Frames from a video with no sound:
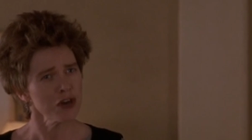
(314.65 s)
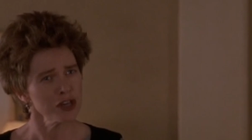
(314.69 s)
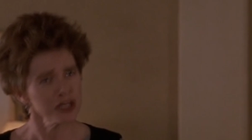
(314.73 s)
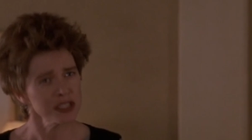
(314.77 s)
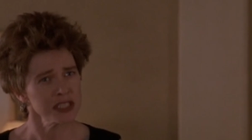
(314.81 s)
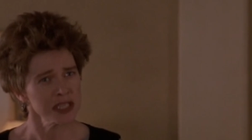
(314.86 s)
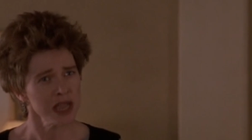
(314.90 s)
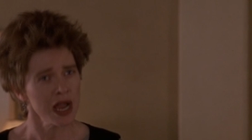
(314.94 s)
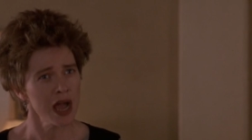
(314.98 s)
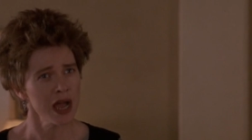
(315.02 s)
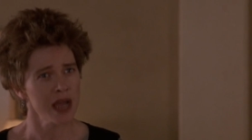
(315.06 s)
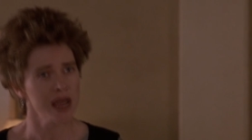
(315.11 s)

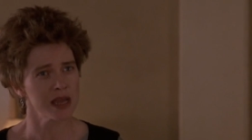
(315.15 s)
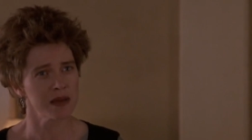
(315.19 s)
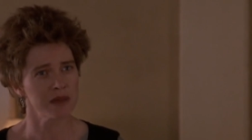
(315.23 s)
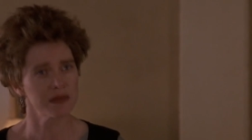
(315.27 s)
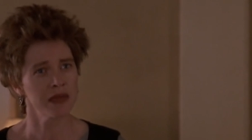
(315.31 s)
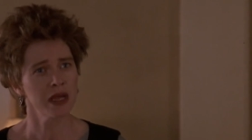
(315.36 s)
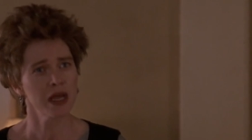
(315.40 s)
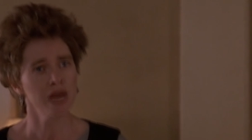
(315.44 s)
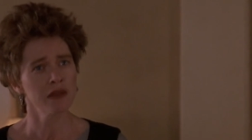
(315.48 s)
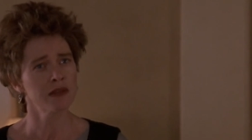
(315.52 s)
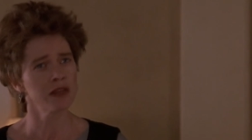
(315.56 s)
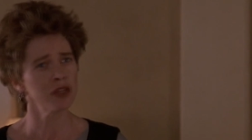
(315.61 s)
It's also
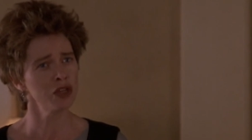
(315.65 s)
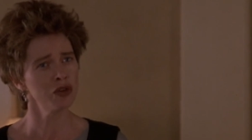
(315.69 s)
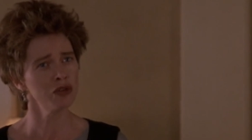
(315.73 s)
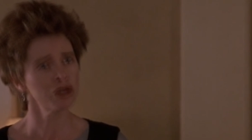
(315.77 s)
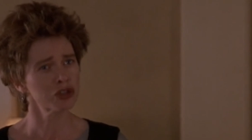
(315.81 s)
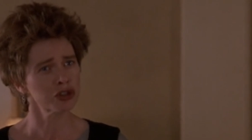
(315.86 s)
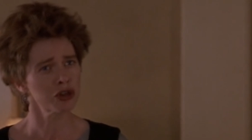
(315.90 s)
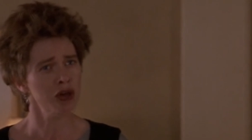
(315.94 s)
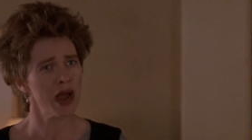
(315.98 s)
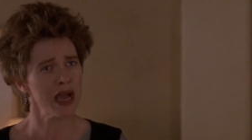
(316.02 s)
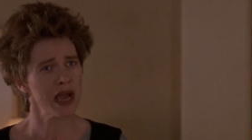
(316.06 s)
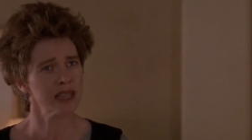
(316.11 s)

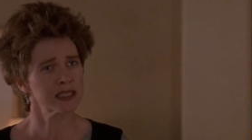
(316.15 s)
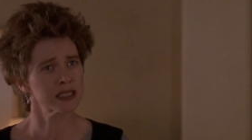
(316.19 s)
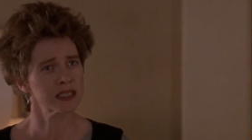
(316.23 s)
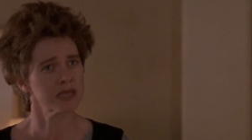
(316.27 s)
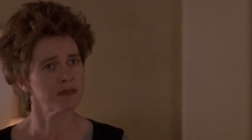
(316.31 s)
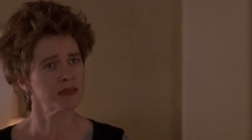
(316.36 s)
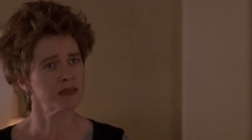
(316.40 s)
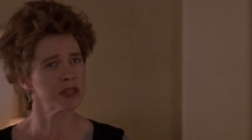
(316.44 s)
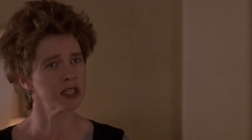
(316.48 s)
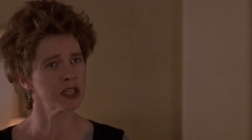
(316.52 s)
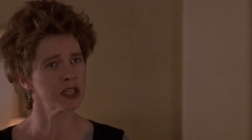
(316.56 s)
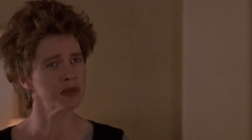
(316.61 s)
believable and
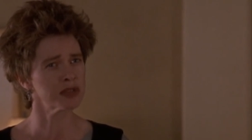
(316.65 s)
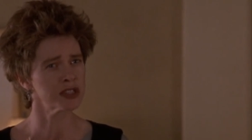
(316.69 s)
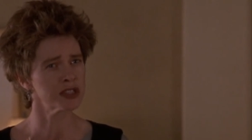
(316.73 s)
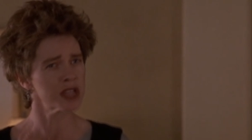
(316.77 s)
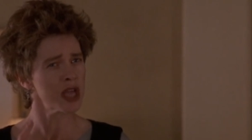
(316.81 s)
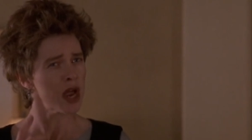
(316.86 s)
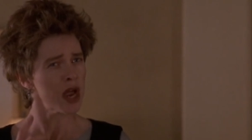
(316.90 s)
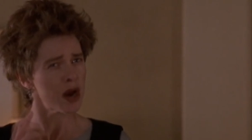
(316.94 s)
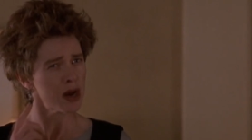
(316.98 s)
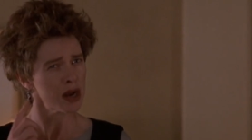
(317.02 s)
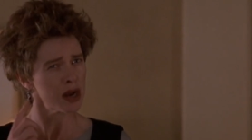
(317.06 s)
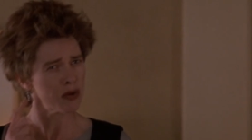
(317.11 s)
relatable
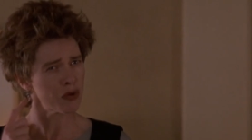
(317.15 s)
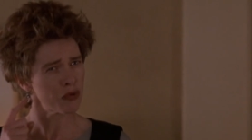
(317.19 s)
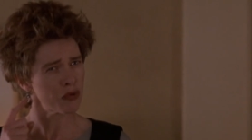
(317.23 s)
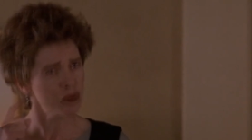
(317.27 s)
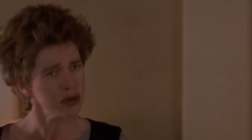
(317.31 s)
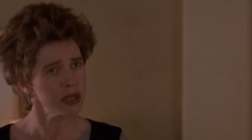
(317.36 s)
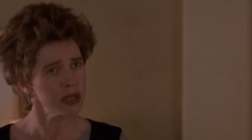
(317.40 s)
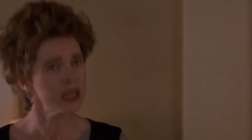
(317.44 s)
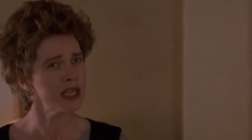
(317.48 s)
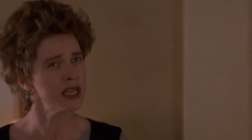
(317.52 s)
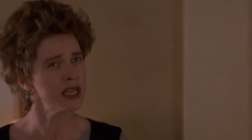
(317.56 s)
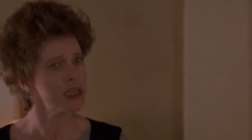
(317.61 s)
that I didn't
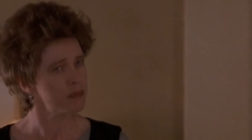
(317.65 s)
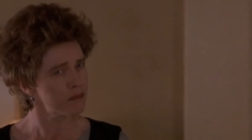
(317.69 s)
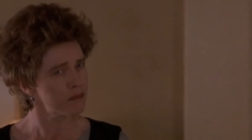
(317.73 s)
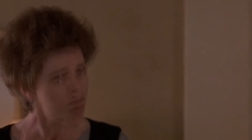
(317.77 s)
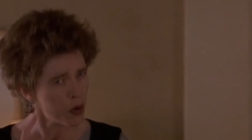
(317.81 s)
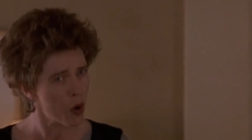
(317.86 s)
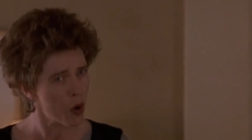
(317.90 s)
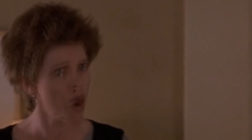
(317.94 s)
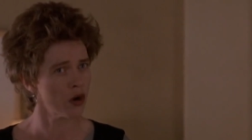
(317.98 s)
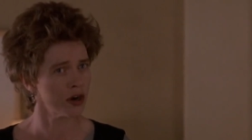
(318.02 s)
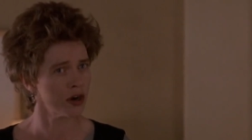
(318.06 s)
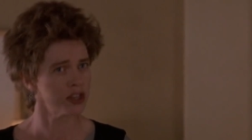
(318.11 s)
mind the
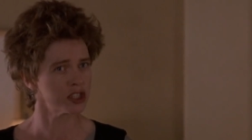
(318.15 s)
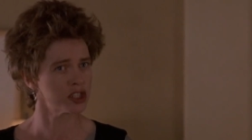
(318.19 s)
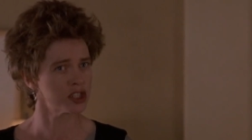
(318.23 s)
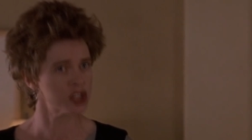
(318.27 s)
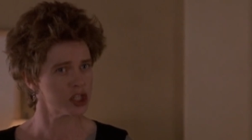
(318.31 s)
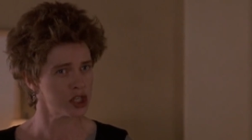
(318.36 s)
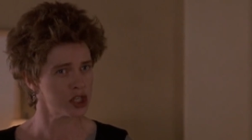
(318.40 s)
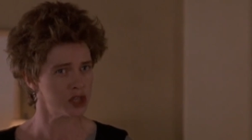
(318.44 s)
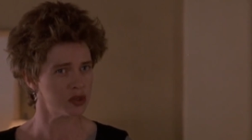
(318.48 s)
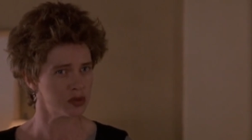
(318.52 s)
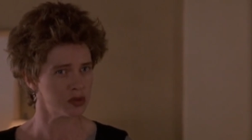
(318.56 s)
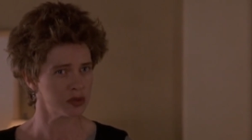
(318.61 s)
lack of
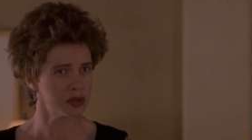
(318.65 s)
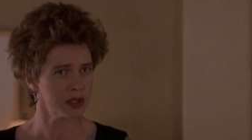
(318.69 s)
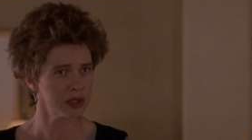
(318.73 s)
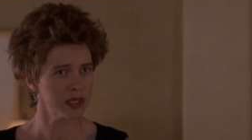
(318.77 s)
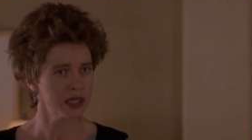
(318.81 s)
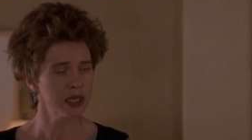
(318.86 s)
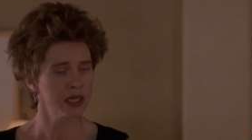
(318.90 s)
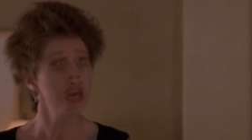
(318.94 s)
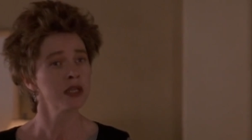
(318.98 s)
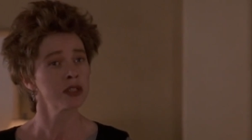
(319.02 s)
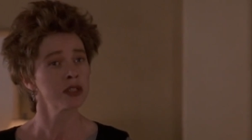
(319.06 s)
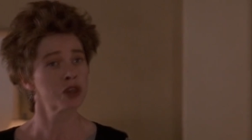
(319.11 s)
punchlines for
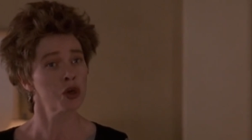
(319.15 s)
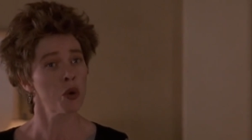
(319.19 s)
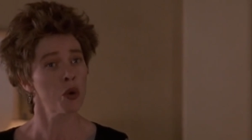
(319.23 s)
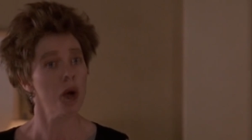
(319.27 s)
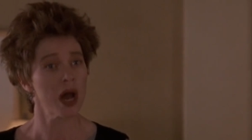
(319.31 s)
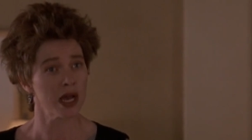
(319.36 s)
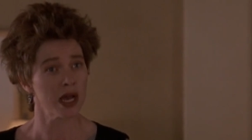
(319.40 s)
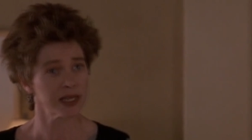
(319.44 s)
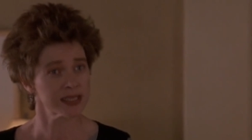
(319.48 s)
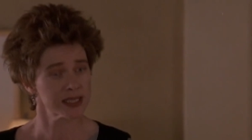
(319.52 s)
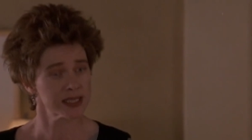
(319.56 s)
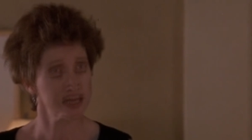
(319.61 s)
one moment,
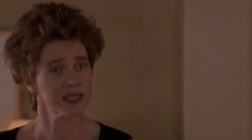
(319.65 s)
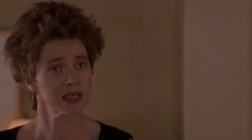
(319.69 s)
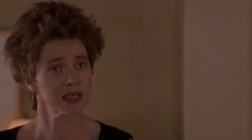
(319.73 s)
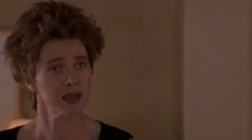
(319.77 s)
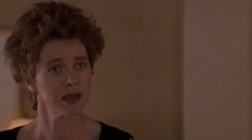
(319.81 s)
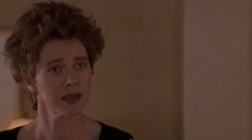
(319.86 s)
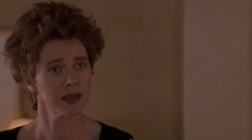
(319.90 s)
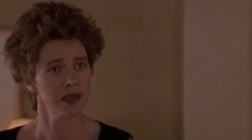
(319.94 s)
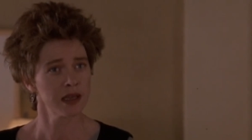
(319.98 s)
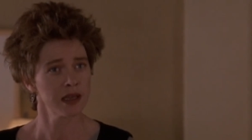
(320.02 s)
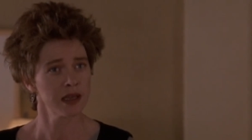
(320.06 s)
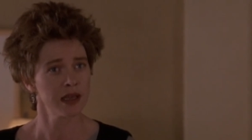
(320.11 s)
and it's
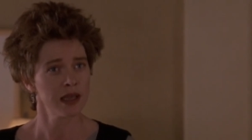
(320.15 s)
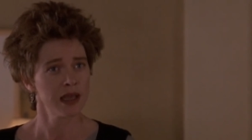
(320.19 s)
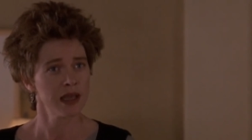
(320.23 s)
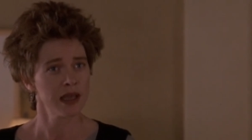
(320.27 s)
proof that